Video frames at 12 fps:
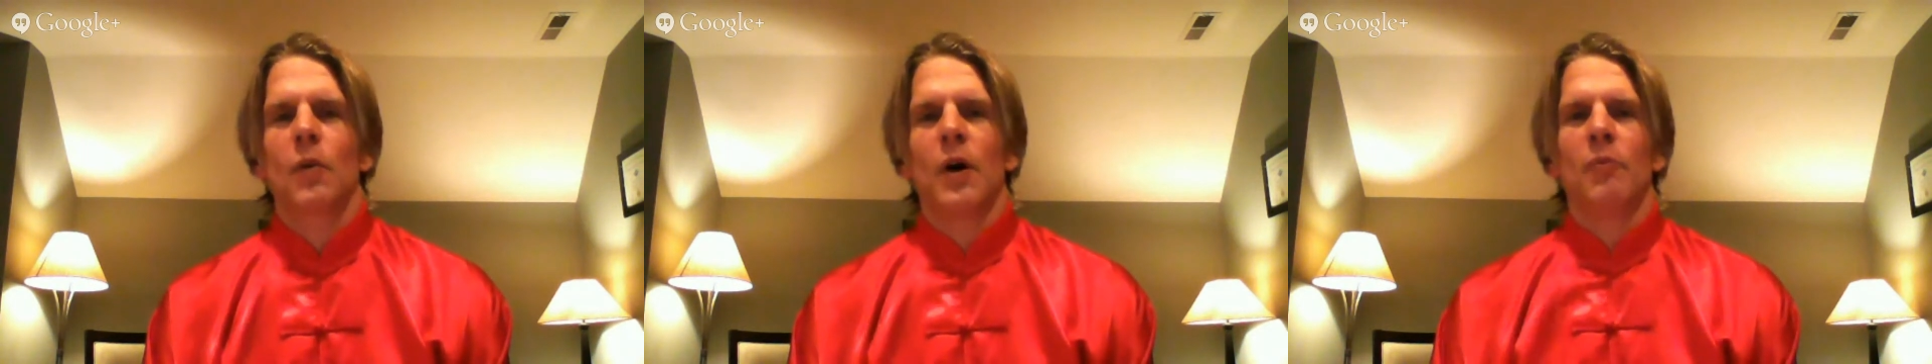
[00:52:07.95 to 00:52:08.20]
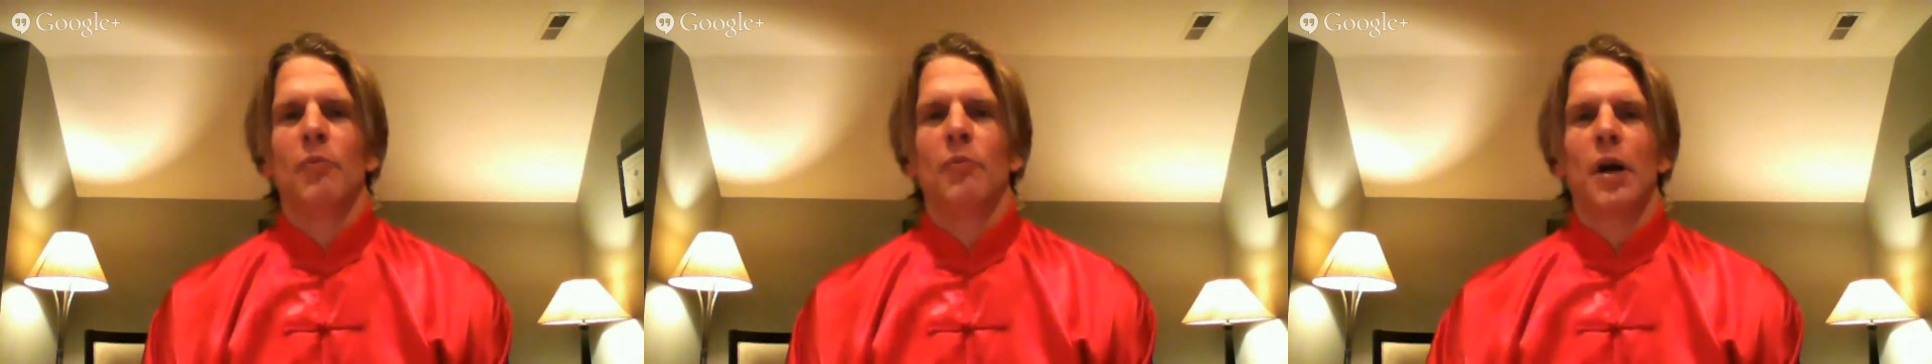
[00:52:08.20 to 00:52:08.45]
The
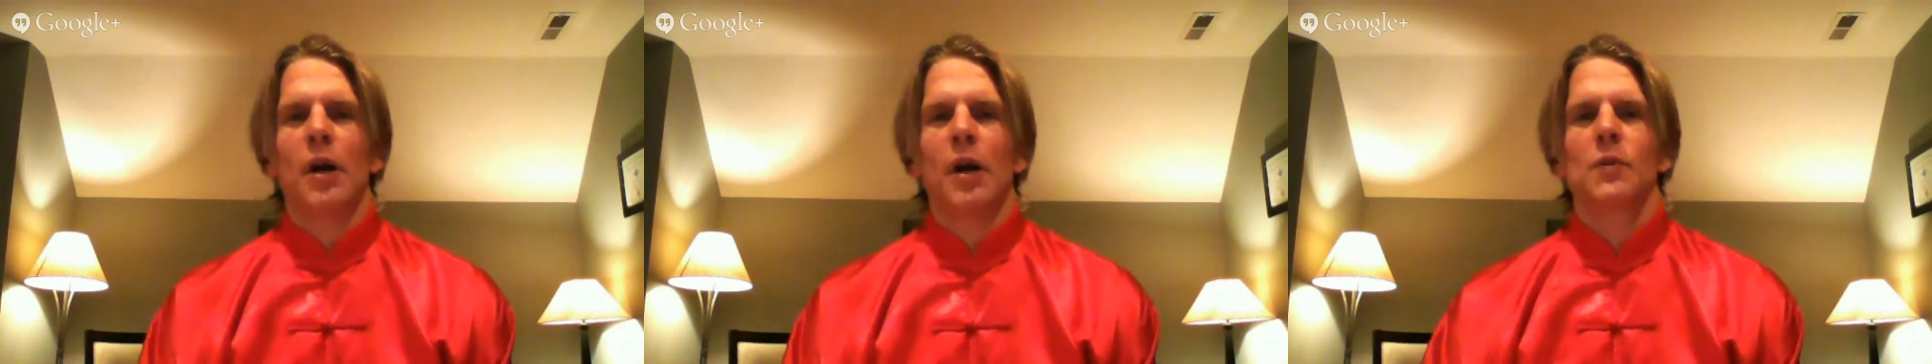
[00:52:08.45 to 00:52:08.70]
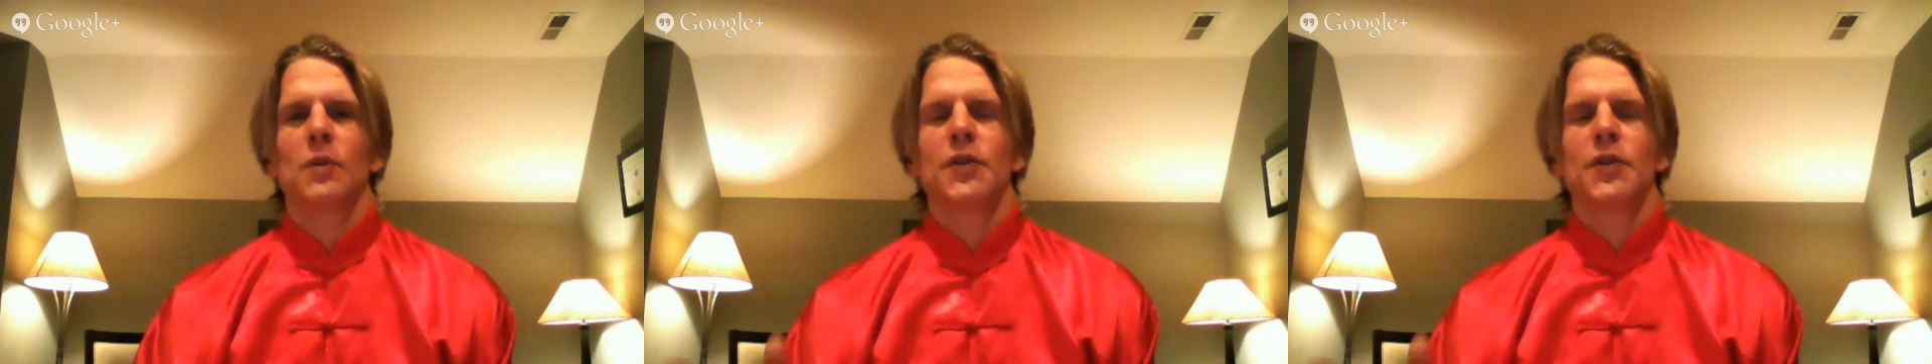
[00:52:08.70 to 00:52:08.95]
one
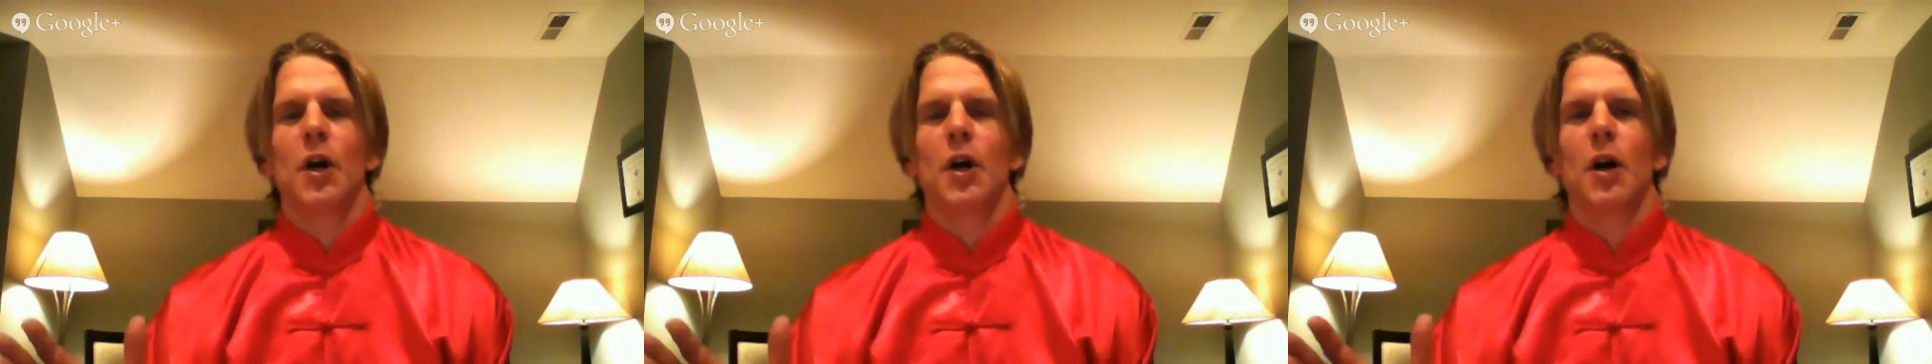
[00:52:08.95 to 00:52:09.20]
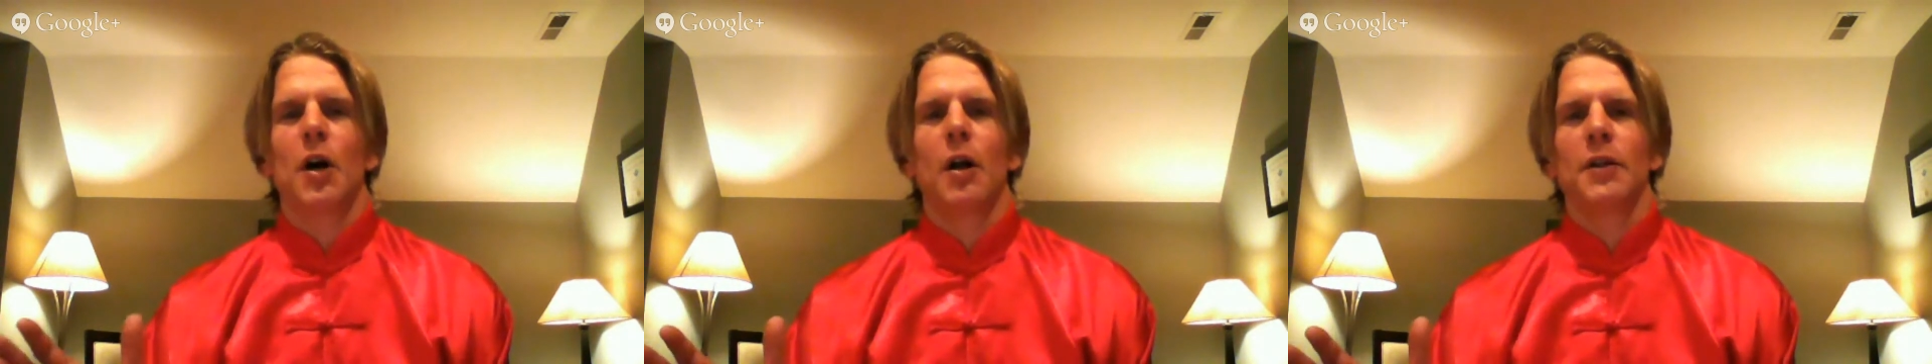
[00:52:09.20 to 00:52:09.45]
boss was
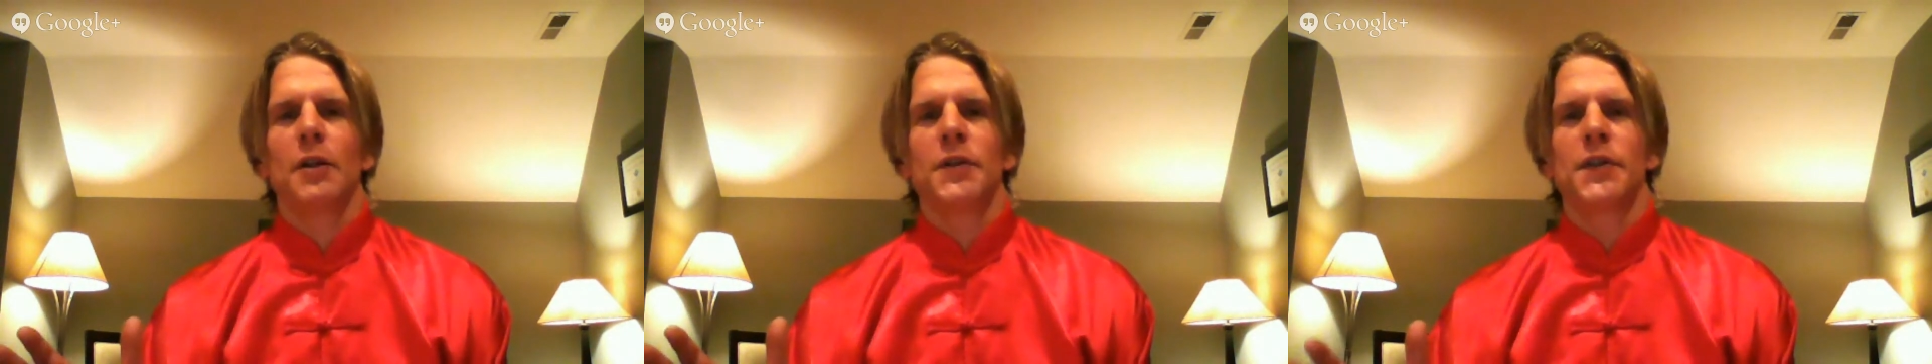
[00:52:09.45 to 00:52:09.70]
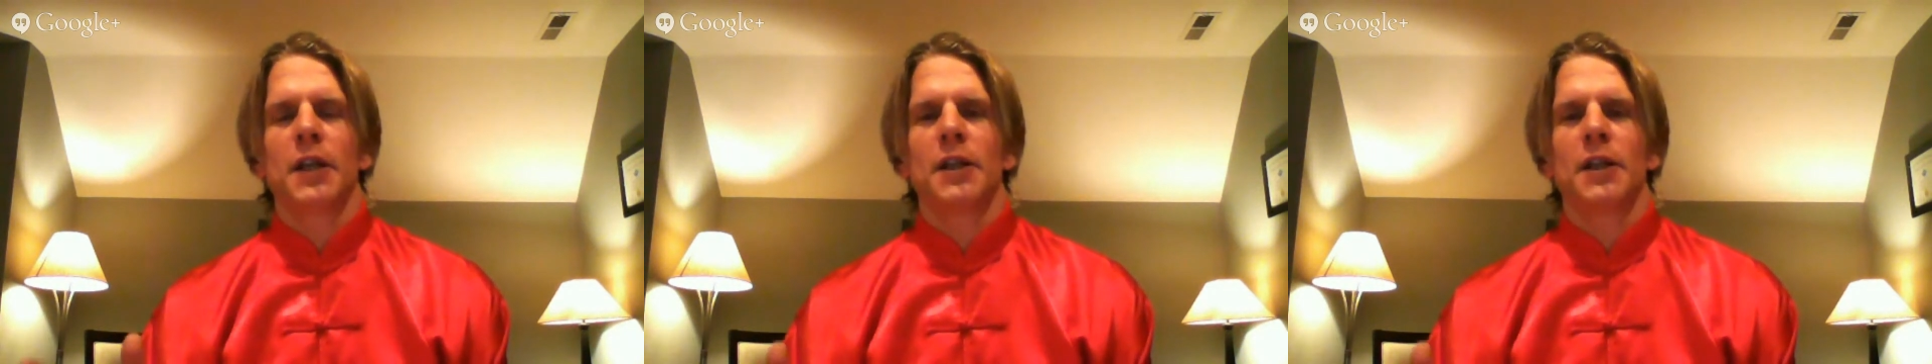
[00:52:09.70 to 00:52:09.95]
tall and
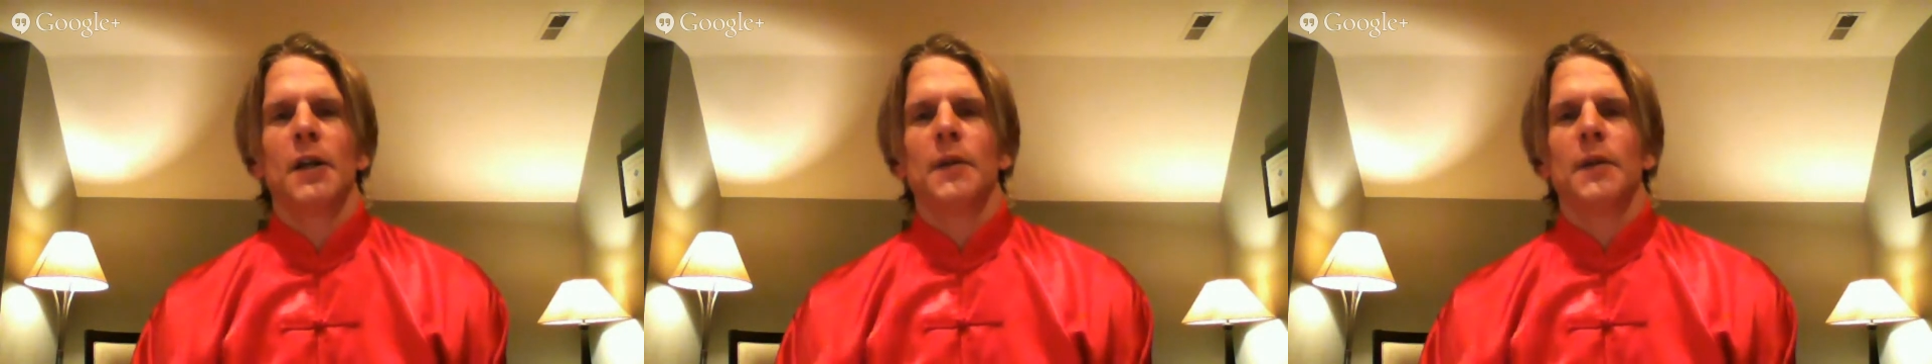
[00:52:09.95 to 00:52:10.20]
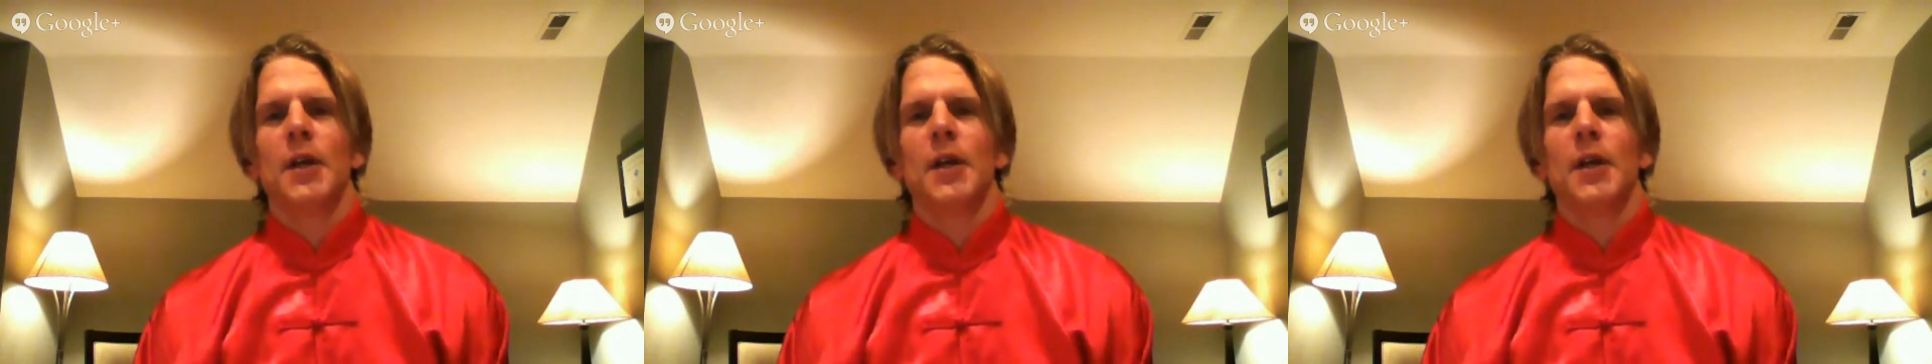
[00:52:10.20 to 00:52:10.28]
skinny.